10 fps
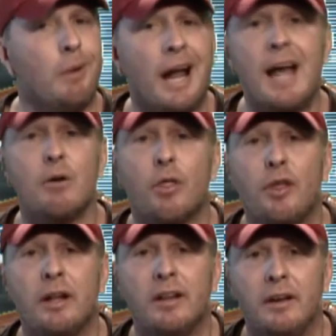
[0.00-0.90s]
But I
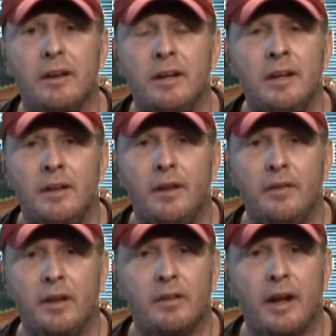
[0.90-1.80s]
don't think that
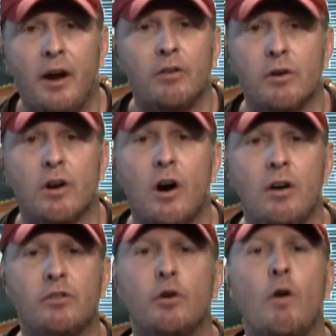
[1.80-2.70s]
the, that the Arizona
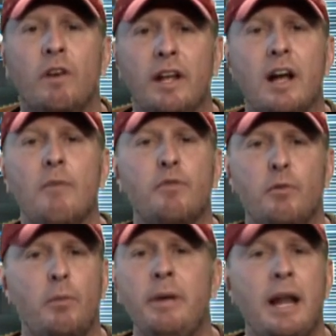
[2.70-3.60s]
Cardinals are overly
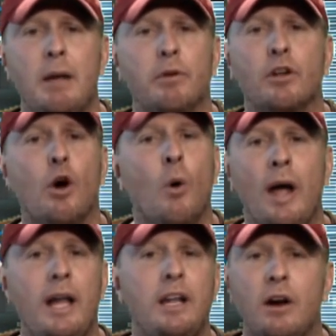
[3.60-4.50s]
comfortable being able to
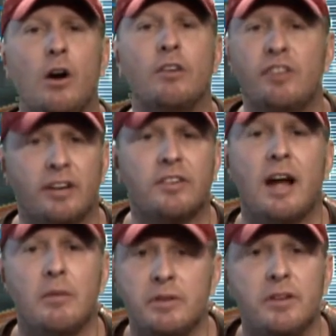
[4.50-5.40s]
go 80 yards six
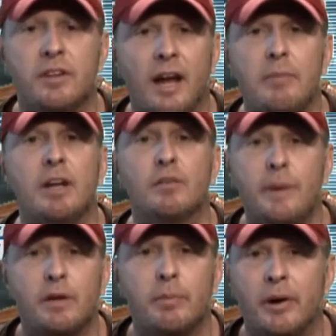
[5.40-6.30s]
times in this game
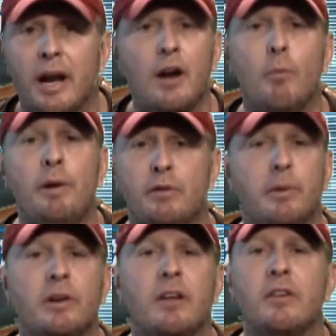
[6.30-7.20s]
against Pittsburgh. And I know
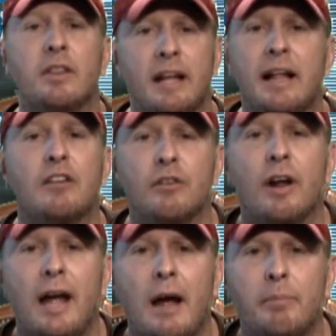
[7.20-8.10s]
Pittsburgh doesn't think that's
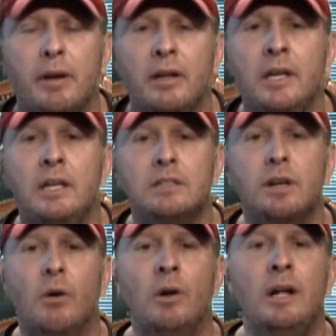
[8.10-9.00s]
going to happen.
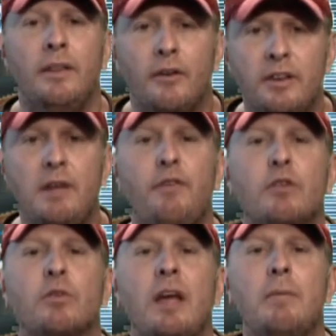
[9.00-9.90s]
So their
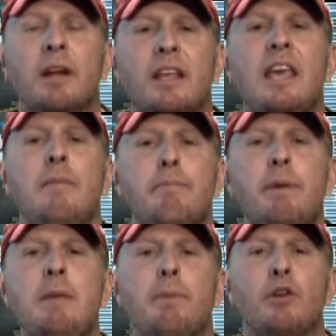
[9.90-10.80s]
defense was able to
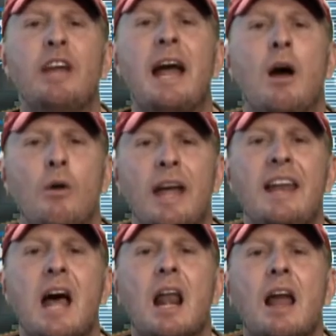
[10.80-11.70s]
keep people down
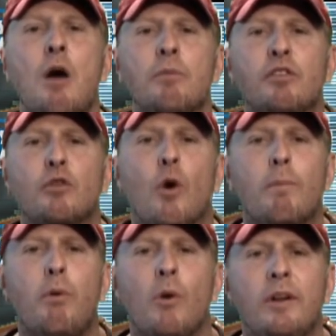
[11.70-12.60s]
and not allow them to
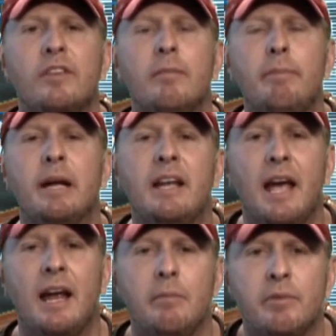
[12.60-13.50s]
score points in big
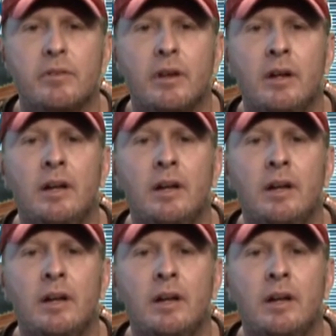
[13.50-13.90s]
games.